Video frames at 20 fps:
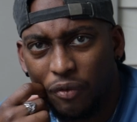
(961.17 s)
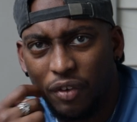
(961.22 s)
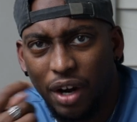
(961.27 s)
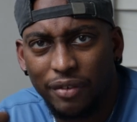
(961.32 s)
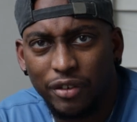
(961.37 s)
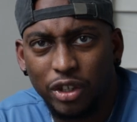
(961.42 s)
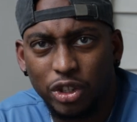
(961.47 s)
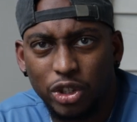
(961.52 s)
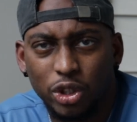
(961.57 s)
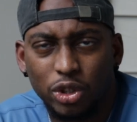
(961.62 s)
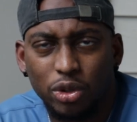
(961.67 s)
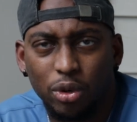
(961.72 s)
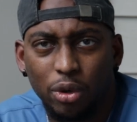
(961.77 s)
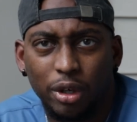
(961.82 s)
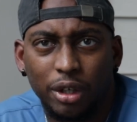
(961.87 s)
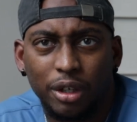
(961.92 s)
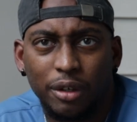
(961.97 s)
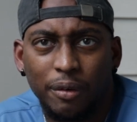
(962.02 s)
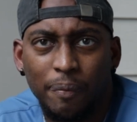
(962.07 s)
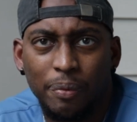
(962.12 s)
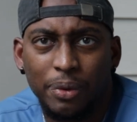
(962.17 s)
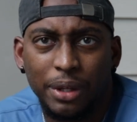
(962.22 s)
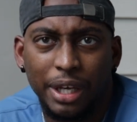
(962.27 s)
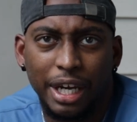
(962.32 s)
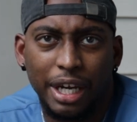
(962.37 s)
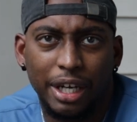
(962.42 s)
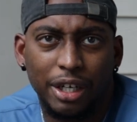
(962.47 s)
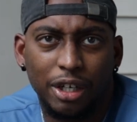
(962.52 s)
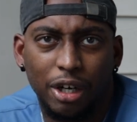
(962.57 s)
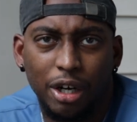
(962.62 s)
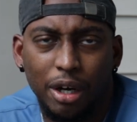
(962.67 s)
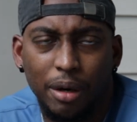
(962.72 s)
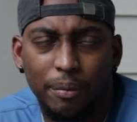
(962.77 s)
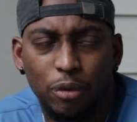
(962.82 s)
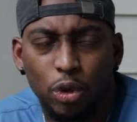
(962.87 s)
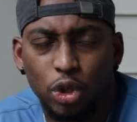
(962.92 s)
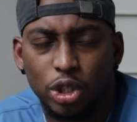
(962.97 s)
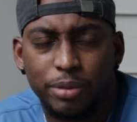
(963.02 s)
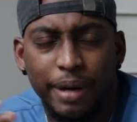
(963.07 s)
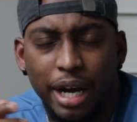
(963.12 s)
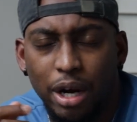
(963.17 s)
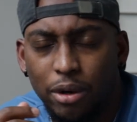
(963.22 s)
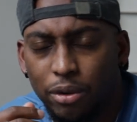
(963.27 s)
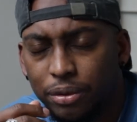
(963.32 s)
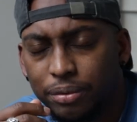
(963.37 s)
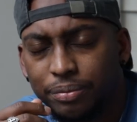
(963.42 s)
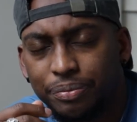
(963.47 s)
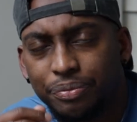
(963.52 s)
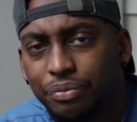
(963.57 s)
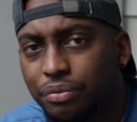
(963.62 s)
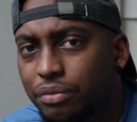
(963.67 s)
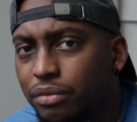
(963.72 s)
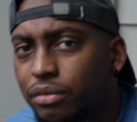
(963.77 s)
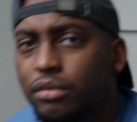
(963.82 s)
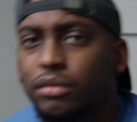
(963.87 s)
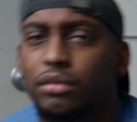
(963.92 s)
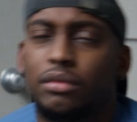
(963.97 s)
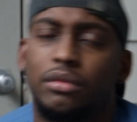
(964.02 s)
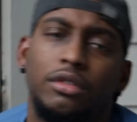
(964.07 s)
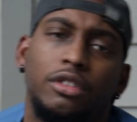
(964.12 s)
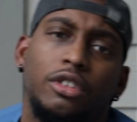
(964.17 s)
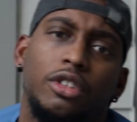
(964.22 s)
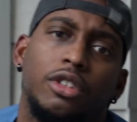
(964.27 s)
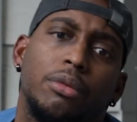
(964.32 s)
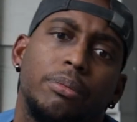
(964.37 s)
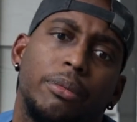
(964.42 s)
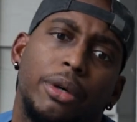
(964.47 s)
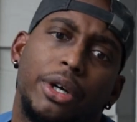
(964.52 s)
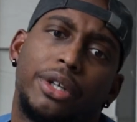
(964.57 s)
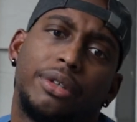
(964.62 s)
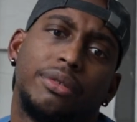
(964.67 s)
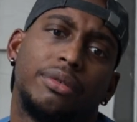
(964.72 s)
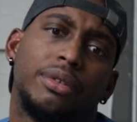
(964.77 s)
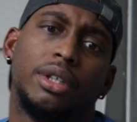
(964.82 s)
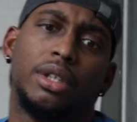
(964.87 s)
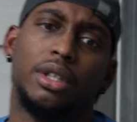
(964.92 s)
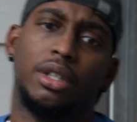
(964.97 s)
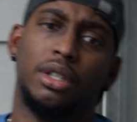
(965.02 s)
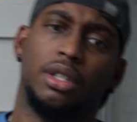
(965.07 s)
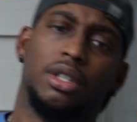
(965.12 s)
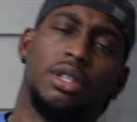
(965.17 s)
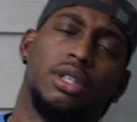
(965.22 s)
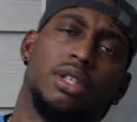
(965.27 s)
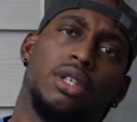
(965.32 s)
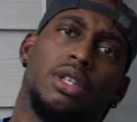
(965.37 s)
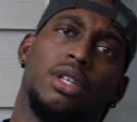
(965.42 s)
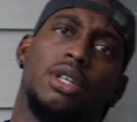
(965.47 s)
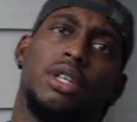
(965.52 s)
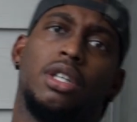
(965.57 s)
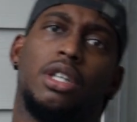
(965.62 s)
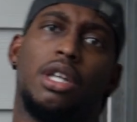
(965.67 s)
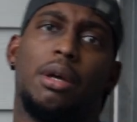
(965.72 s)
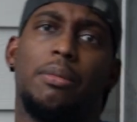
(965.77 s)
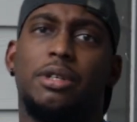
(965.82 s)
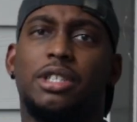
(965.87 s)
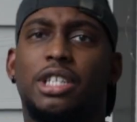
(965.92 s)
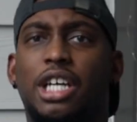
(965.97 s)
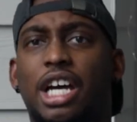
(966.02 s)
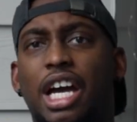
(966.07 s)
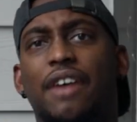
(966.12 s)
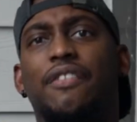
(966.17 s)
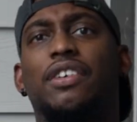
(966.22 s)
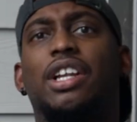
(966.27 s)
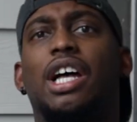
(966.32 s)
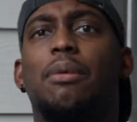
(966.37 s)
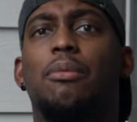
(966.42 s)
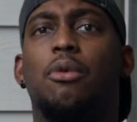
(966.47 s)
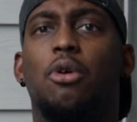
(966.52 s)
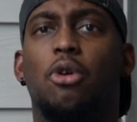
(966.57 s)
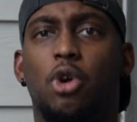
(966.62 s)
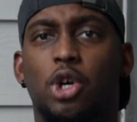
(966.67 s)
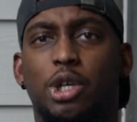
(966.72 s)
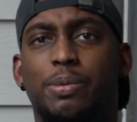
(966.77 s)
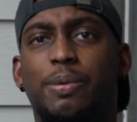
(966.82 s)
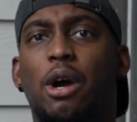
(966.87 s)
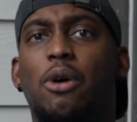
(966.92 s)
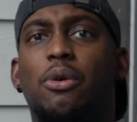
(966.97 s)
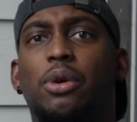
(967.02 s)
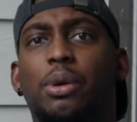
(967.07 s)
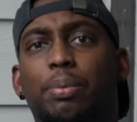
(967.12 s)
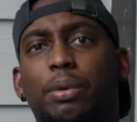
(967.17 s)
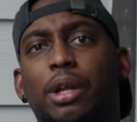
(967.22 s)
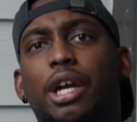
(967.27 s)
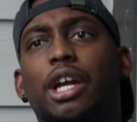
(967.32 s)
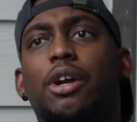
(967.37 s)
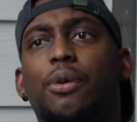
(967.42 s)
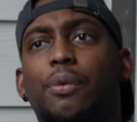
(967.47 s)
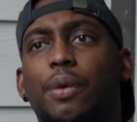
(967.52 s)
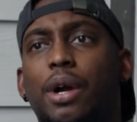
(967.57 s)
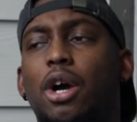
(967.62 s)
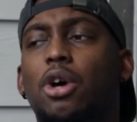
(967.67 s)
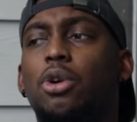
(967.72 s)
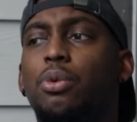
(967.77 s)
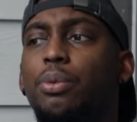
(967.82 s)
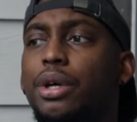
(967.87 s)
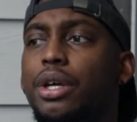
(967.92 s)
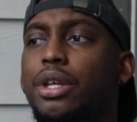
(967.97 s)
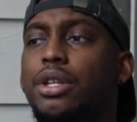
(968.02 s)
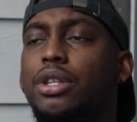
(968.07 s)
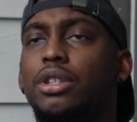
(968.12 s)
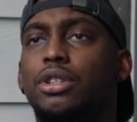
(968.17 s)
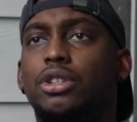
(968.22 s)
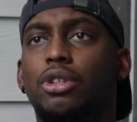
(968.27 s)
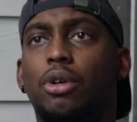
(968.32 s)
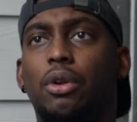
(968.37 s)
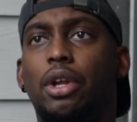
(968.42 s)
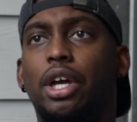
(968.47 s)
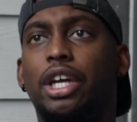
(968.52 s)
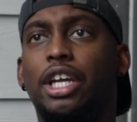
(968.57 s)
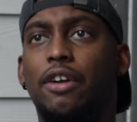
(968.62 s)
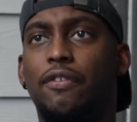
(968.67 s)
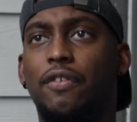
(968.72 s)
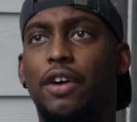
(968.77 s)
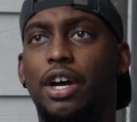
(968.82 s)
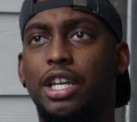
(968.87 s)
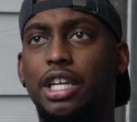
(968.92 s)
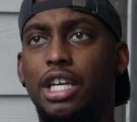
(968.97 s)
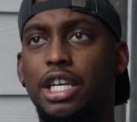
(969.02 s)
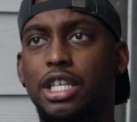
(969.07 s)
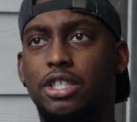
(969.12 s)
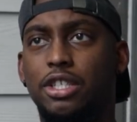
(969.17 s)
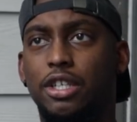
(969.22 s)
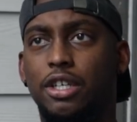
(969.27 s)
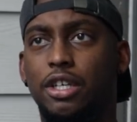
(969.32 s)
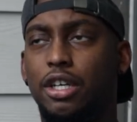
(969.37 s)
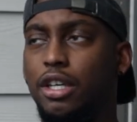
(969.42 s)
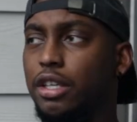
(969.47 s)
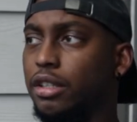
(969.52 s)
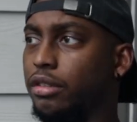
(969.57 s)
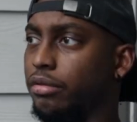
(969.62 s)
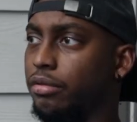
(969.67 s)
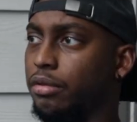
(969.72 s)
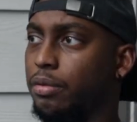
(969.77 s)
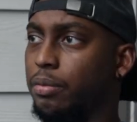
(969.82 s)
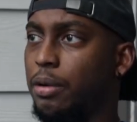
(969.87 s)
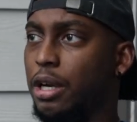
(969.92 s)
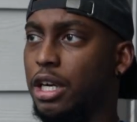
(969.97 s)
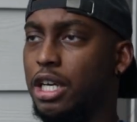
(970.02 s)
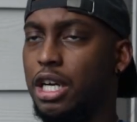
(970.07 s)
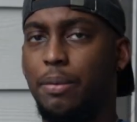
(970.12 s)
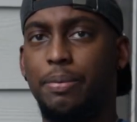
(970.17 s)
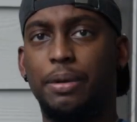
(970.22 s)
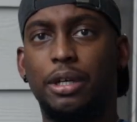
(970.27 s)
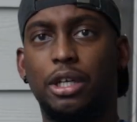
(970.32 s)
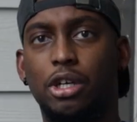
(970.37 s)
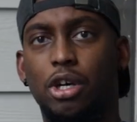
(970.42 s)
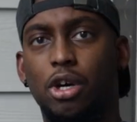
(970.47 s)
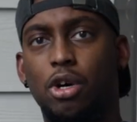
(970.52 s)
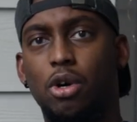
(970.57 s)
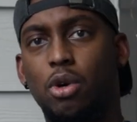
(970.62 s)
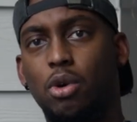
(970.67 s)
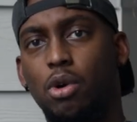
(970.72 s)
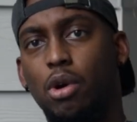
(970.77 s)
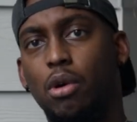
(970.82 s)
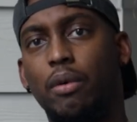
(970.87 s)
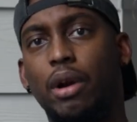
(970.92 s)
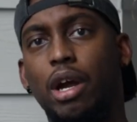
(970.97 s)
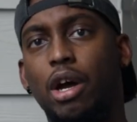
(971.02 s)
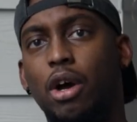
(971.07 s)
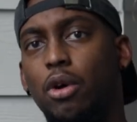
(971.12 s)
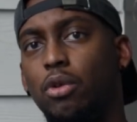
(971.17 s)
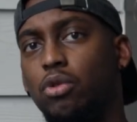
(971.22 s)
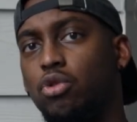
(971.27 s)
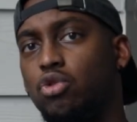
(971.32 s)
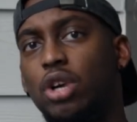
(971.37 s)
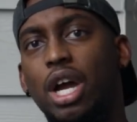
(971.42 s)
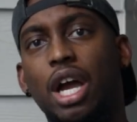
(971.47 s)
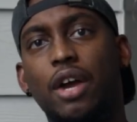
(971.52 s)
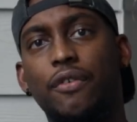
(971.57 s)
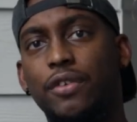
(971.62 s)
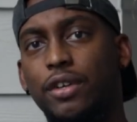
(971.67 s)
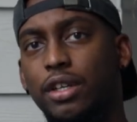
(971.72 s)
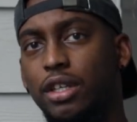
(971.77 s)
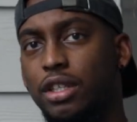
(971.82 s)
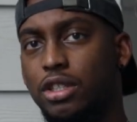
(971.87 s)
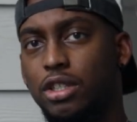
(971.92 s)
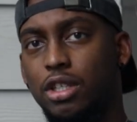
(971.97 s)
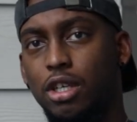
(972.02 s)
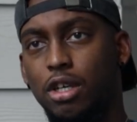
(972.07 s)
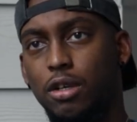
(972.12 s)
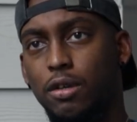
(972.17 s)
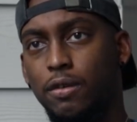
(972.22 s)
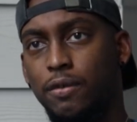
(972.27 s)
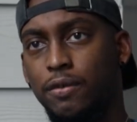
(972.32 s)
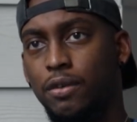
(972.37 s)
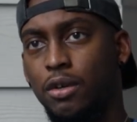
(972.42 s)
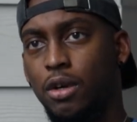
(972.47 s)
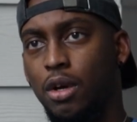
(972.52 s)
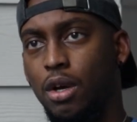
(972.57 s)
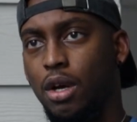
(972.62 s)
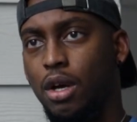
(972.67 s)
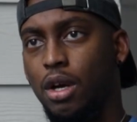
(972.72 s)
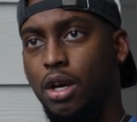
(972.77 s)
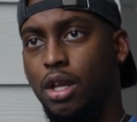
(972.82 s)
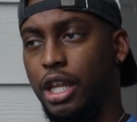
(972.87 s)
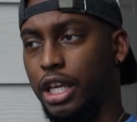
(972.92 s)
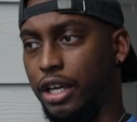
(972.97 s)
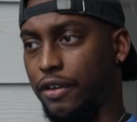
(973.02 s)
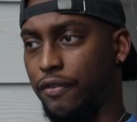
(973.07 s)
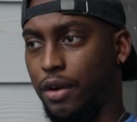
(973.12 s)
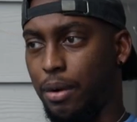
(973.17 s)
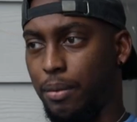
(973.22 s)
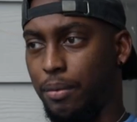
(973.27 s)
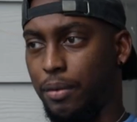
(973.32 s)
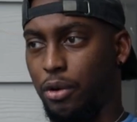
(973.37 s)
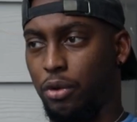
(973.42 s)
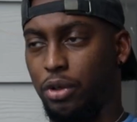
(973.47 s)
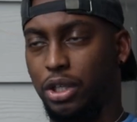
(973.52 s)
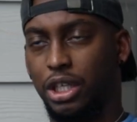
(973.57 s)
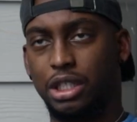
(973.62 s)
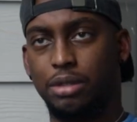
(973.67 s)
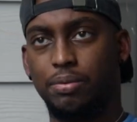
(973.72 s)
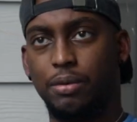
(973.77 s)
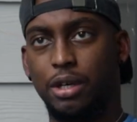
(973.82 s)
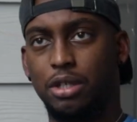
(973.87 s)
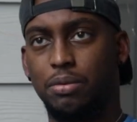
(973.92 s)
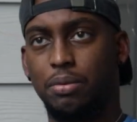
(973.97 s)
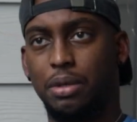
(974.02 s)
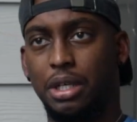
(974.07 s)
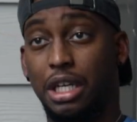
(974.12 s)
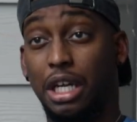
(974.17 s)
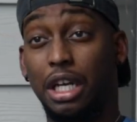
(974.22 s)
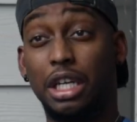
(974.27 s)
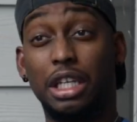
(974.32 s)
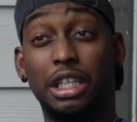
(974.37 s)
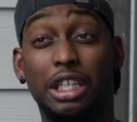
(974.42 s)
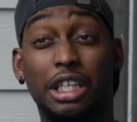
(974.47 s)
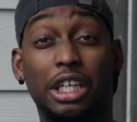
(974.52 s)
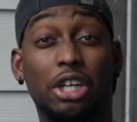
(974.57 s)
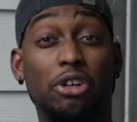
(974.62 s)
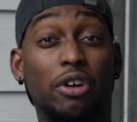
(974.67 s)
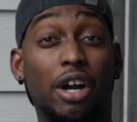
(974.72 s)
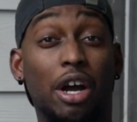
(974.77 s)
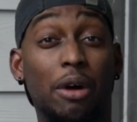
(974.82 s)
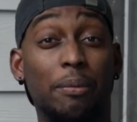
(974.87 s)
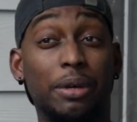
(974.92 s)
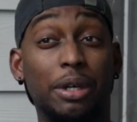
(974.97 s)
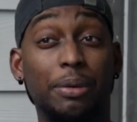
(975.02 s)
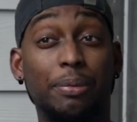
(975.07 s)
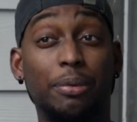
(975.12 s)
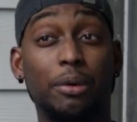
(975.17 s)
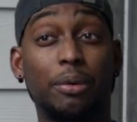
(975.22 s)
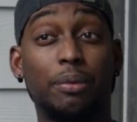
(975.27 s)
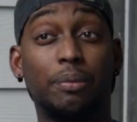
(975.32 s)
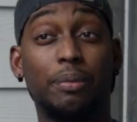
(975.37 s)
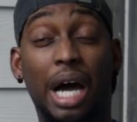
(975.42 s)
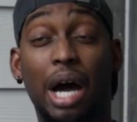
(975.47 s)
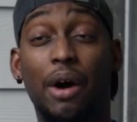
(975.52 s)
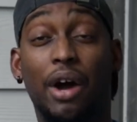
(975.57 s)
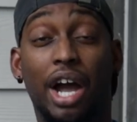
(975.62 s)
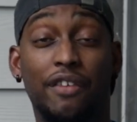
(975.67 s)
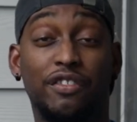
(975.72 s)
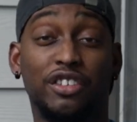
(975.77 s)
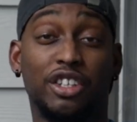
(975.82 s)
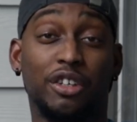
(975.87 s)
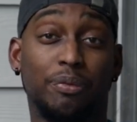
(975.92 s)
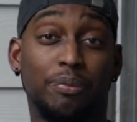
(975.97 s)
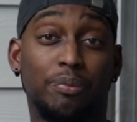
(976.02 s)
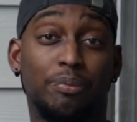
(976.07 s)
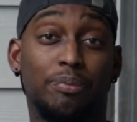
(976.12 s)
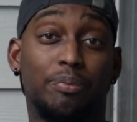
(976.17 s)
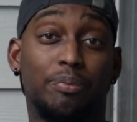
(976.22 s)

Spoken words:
500 torque and horsepower. But that means I have a lot more horsepower to play around with. So like if I need to pick up and go around traffic and stuff, like if I'm on the expressway and I need to get around people, I'll have enough